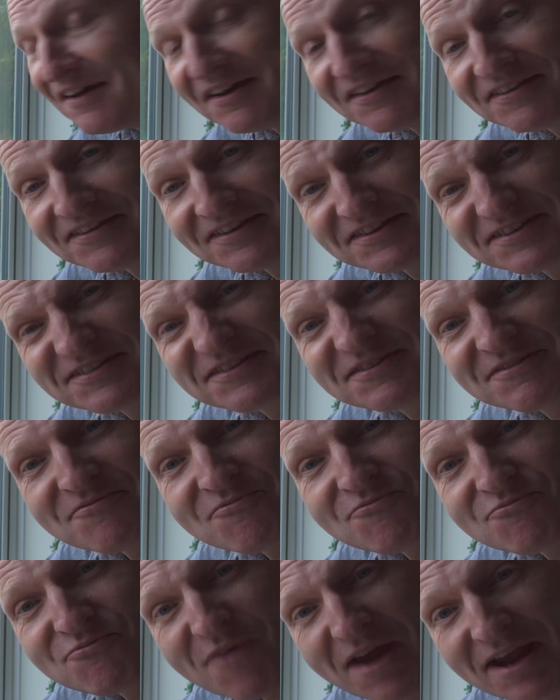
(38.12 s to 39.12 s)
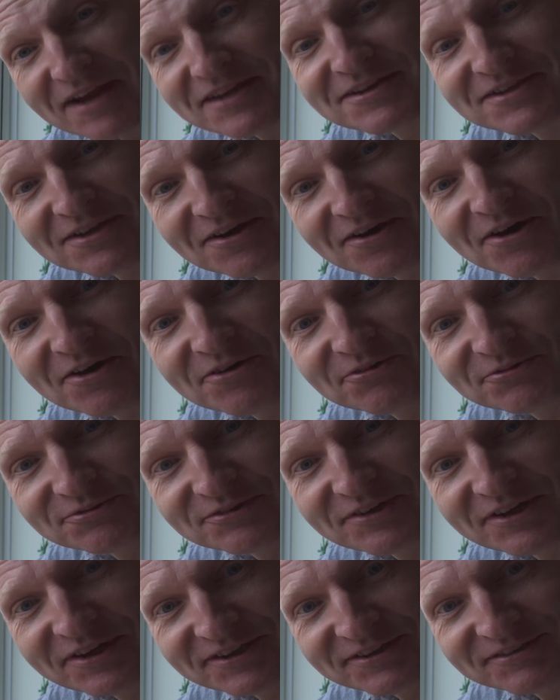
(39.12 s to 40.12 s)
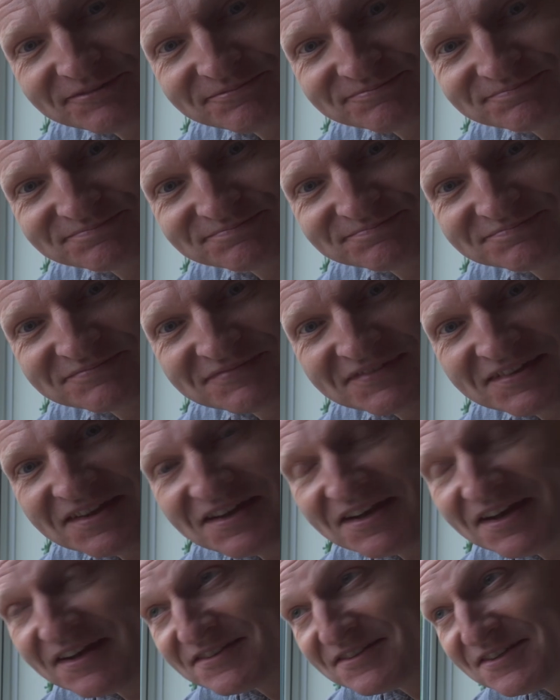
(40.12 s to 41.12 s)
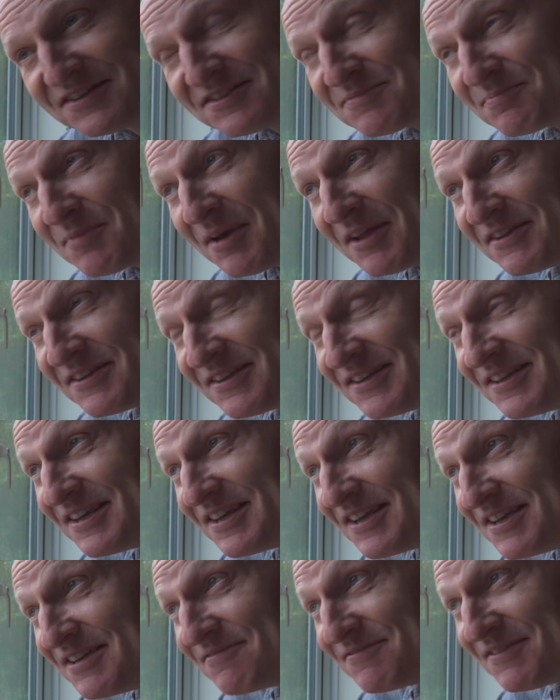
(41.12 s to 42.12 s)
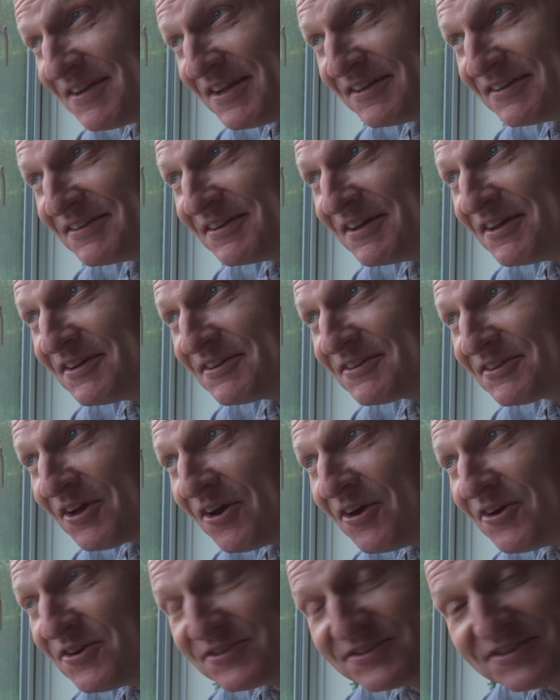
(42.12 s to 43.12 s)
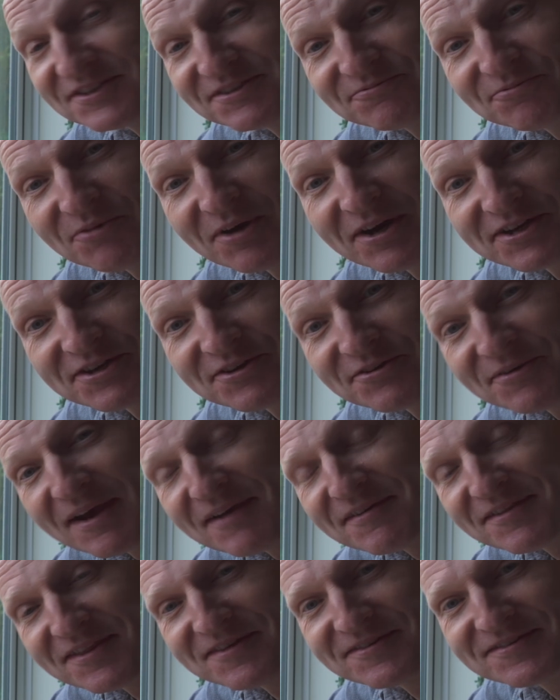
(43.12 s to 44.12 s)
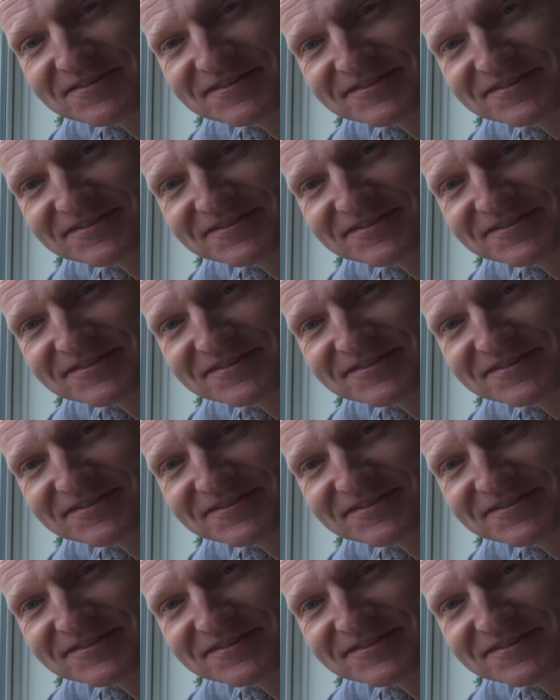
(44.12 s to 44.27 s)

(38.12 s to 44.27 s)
And they wreck your whole night. And you spend the evening cursing why you ever